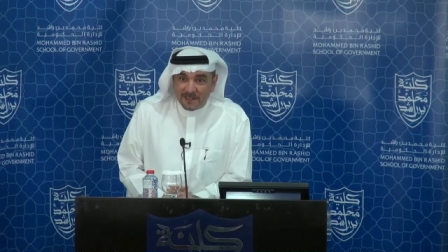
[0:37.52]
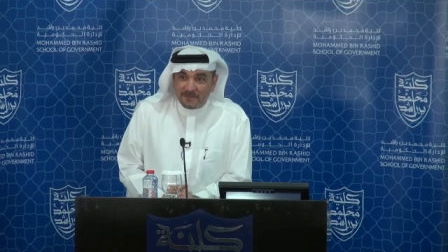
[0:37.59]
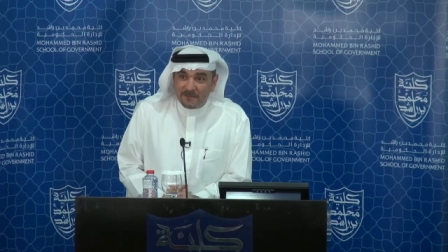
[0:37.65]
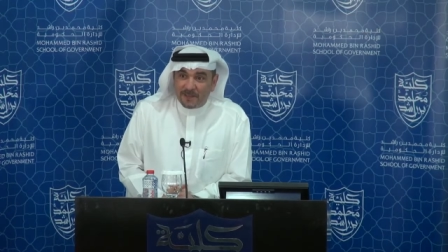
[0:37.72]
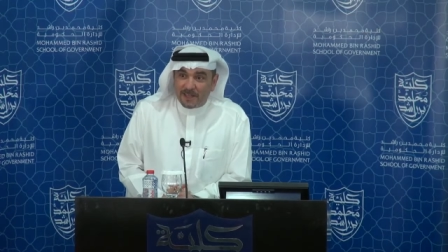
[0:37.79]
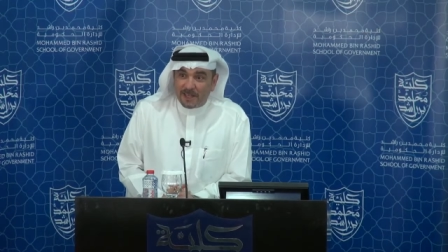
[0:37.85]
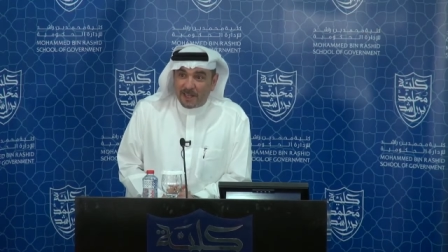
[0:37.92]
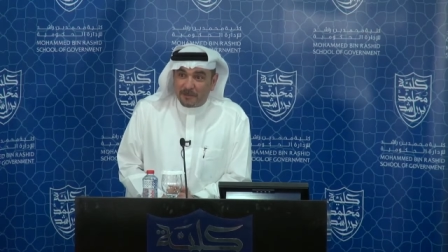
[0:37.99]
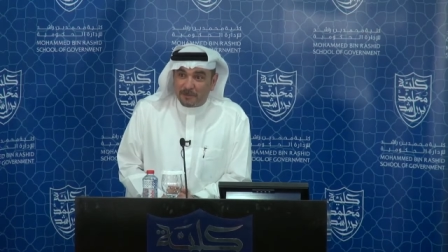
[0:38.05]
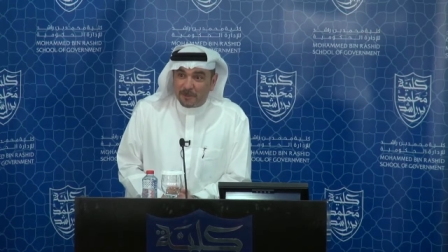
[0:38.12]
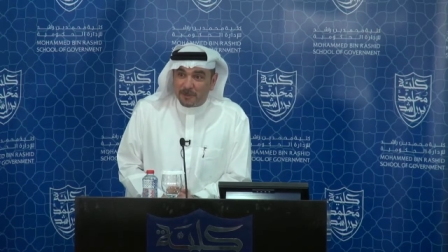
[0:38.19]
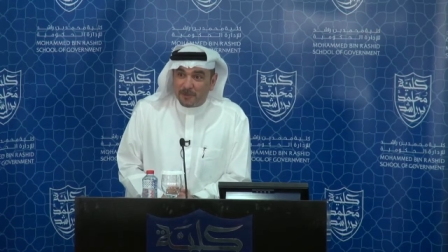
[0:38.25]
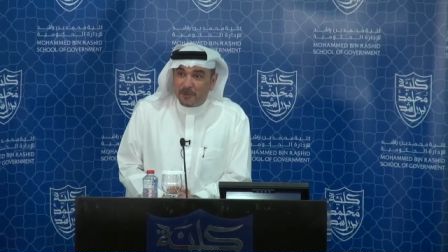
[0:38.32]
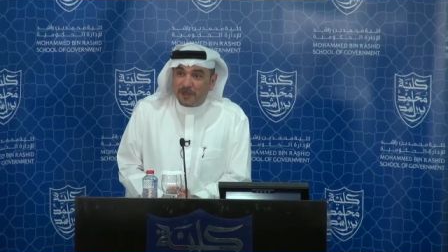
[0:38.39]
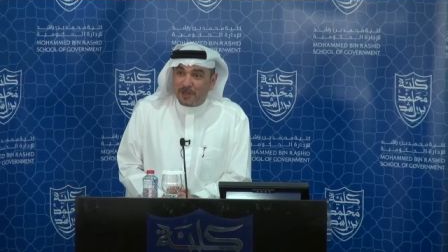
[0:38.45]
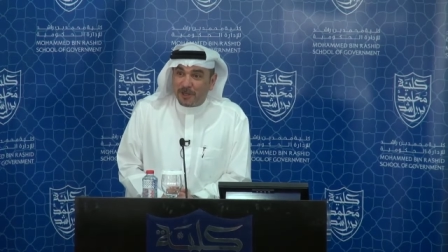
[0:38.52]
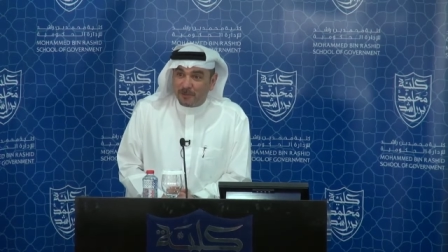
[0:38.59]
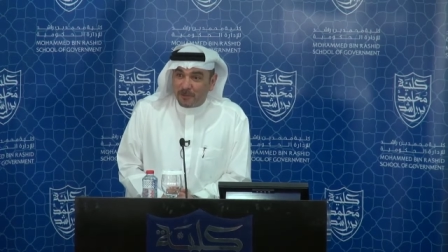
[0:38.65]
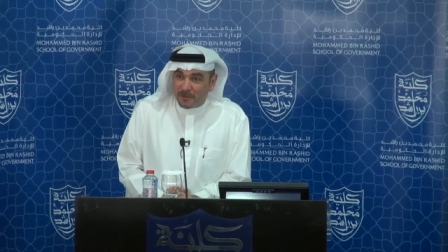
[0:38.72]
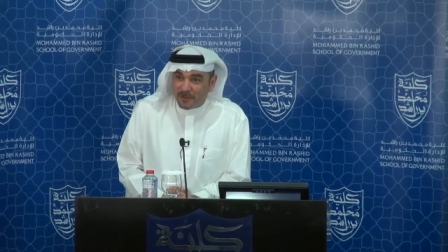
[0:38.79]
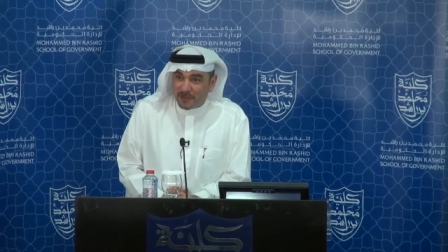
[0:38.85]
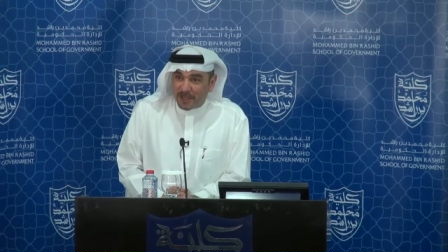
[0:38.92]
very happy to
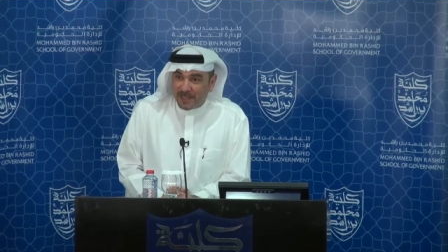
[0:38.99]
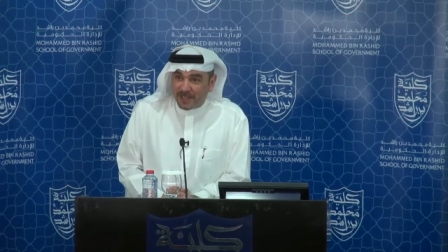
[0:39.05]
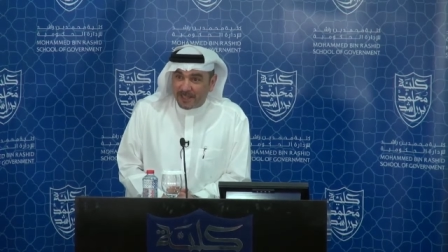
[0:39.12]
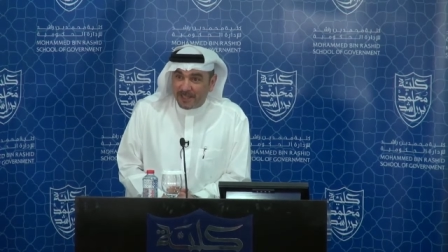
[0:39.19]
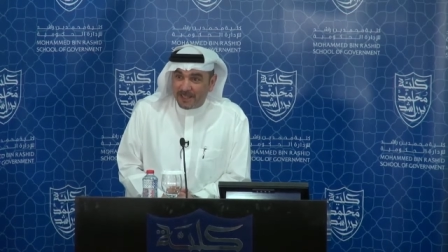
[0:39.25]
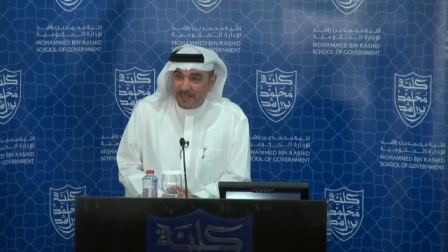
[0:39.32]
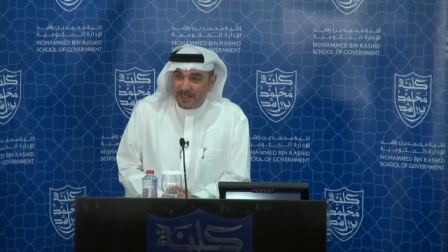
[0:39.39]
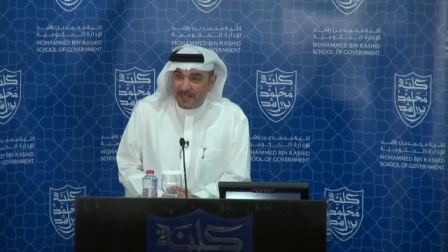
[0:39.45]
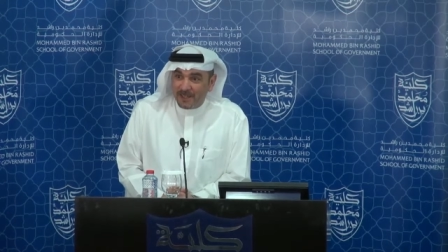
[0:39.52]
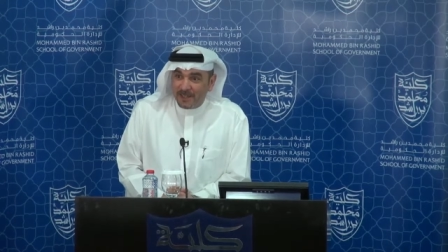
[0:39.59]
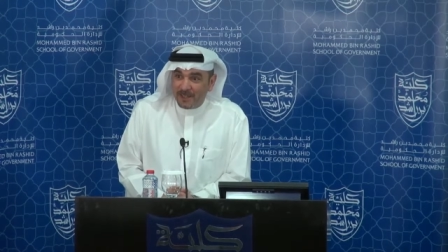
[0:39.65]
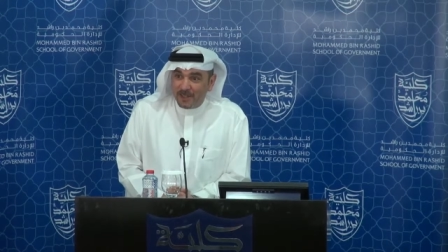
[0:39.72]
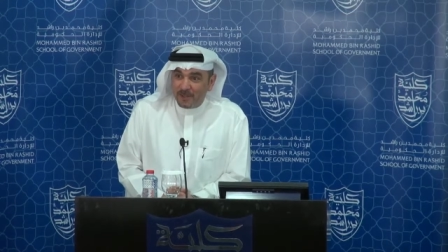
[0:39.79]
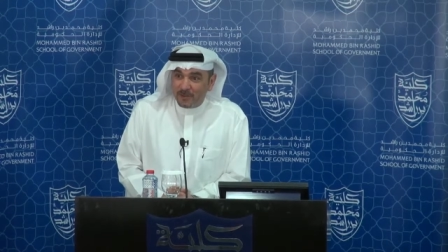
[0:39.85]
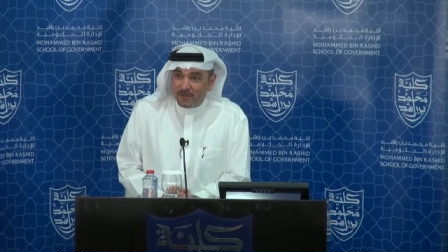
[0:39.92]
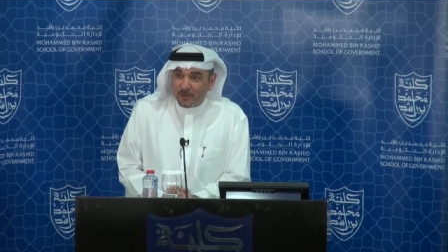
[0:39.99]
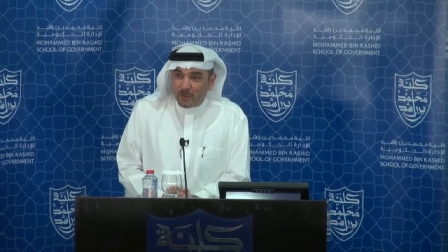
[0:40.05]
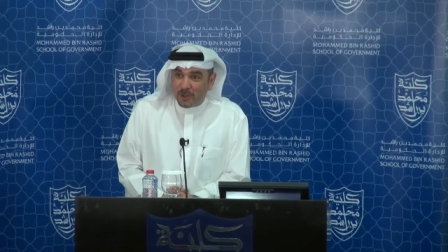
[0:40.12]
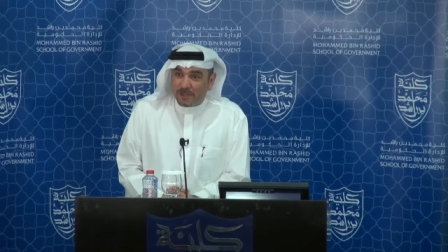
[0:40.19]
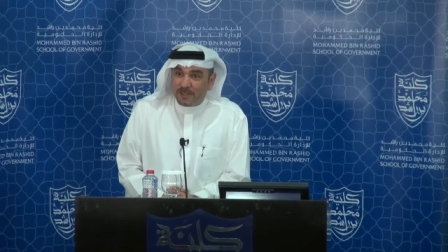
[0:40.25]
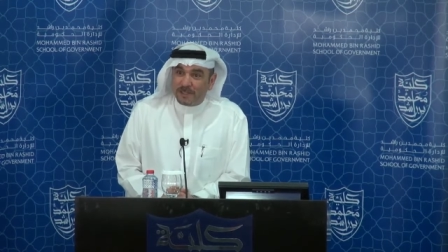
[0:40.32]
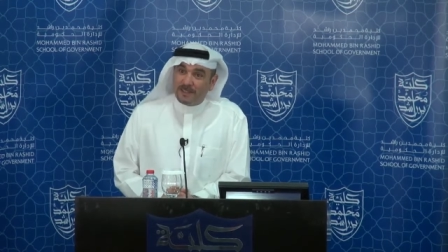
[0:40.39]
welcome you today to
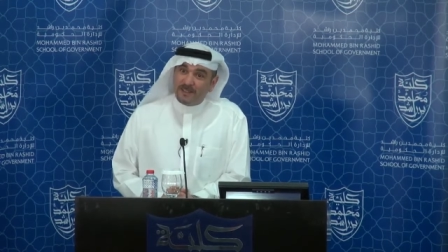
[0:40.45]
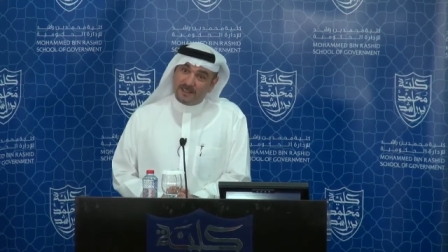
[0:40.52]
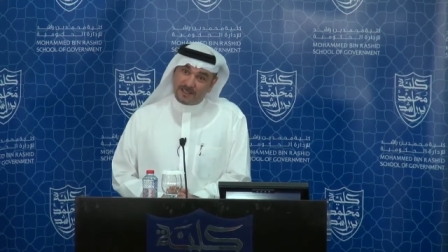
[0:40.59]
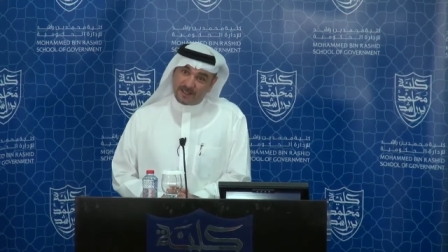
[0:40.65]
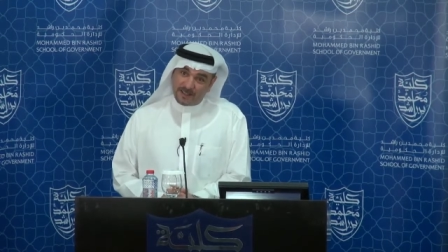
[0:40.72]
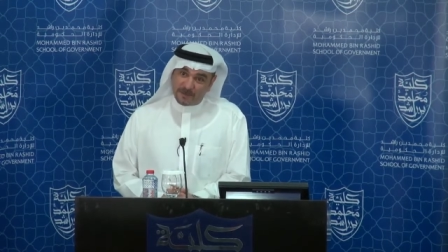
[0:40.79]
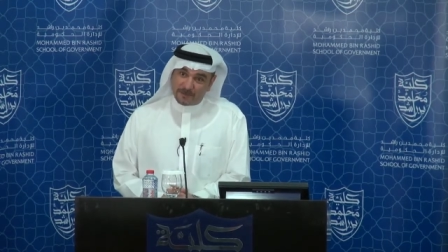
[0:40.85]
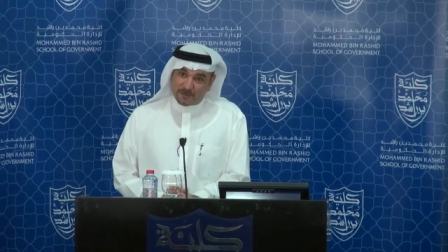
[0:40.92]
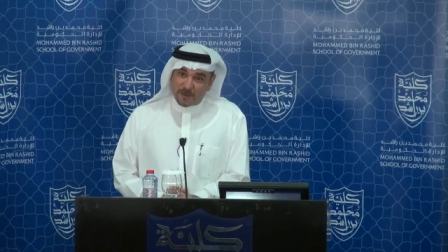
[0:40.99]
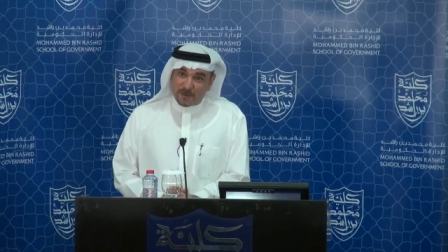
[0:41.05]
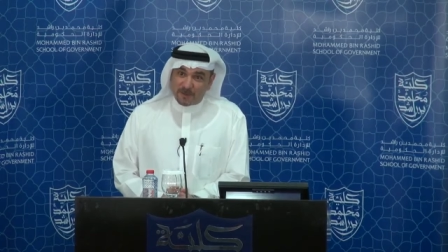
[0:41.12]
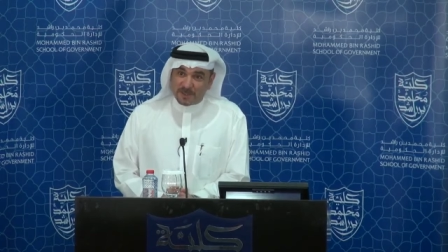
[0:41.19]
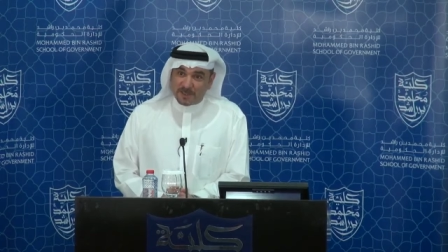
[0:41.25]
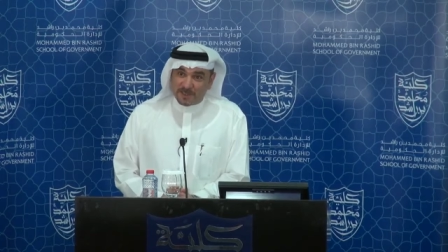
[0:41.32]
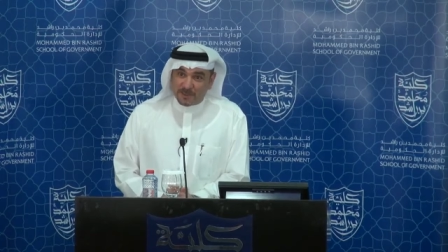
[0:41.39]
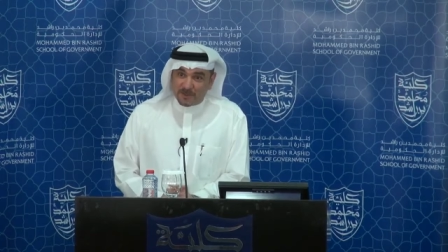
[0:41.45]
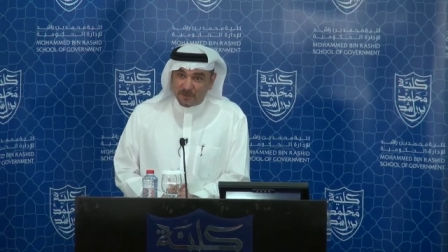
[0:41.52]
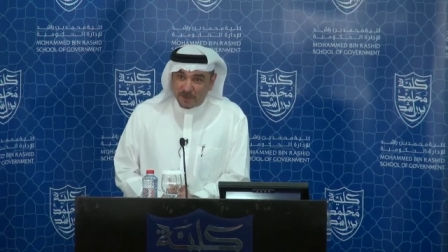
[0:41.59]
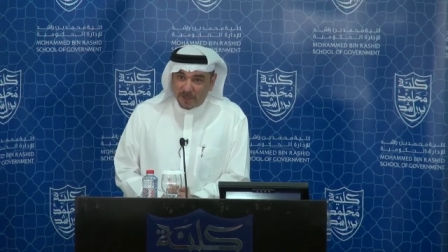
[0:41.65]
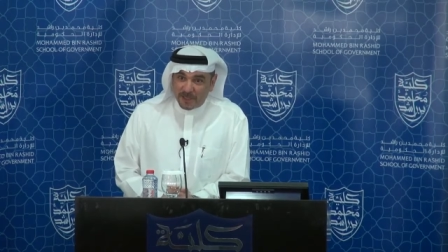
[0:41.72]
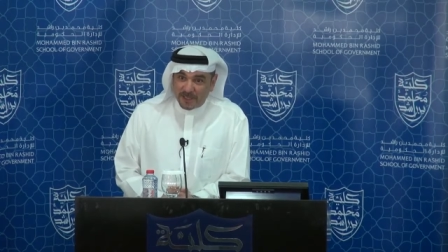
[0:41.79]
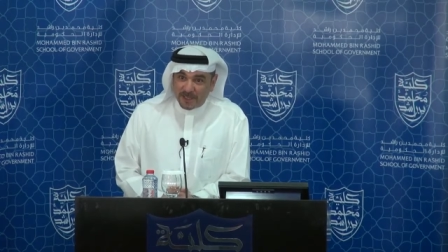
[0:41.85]
what promises to
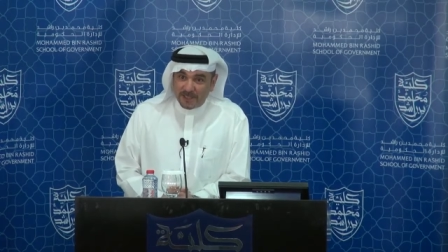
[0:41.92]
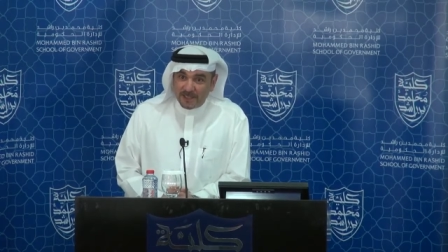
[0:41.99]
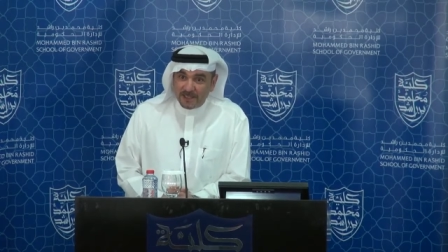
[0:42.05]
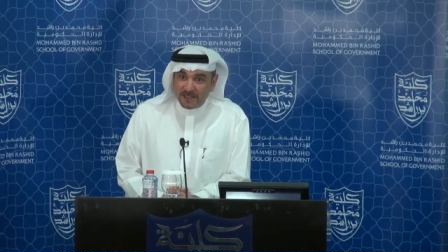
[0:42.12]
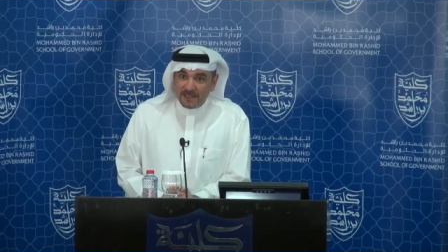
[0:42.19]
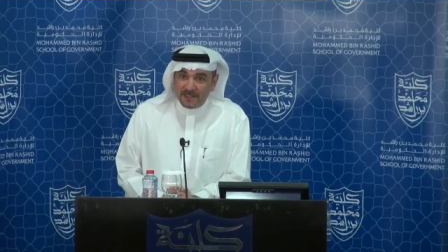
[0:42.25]
be